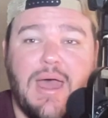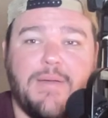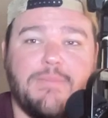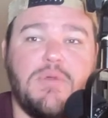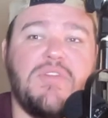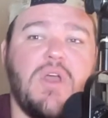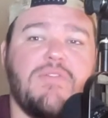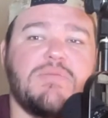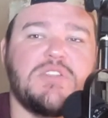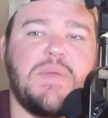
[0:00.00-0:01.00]
Moving on
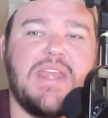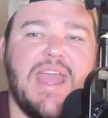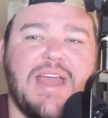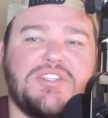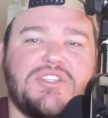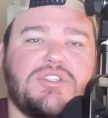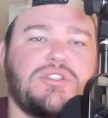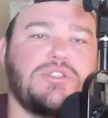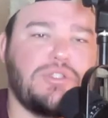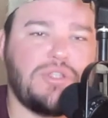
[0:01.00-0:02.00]
from the
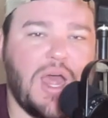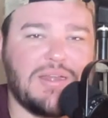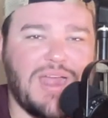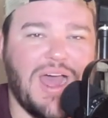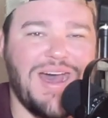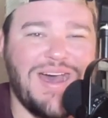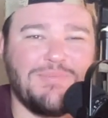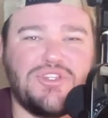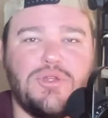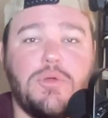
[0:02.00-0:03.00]
SpeedyCash.com
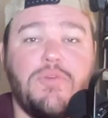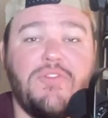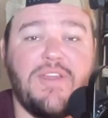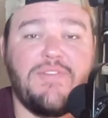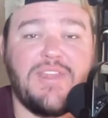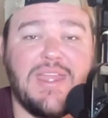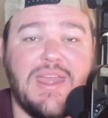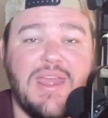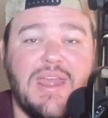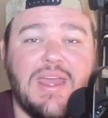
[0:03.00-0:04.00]
250
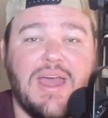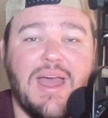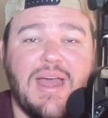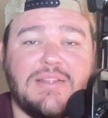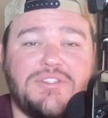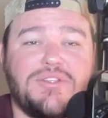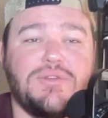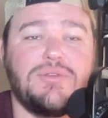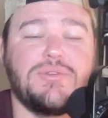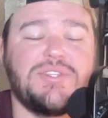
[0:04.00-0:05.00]

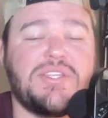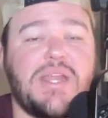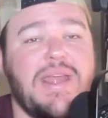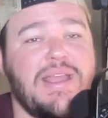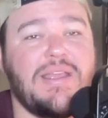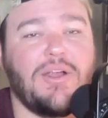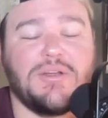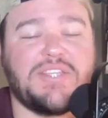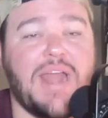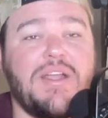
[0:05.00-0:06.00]
to Saturday's
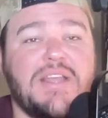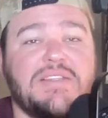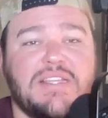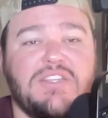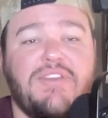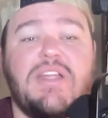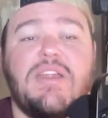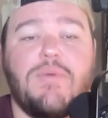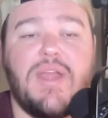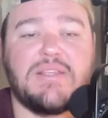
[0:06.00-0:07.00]

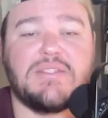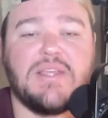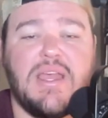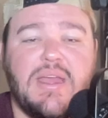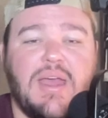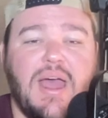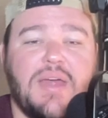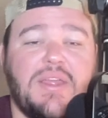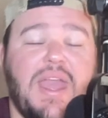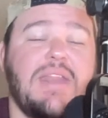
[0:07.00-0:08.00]
Xfinity race,
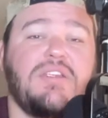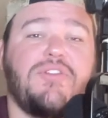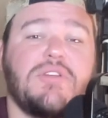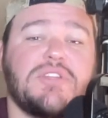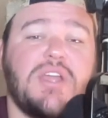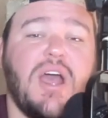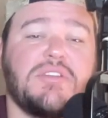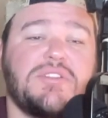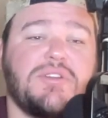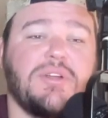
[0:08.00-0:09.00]
the Andy's Frozen
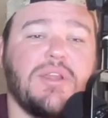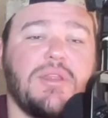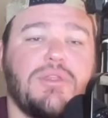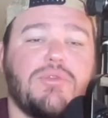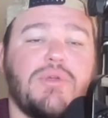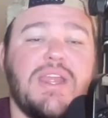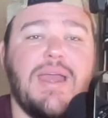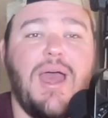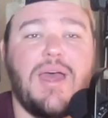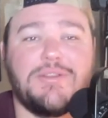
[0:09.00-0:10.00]
Custard
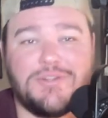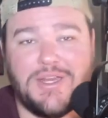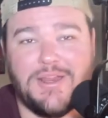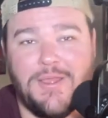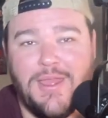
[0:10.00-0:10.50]
300.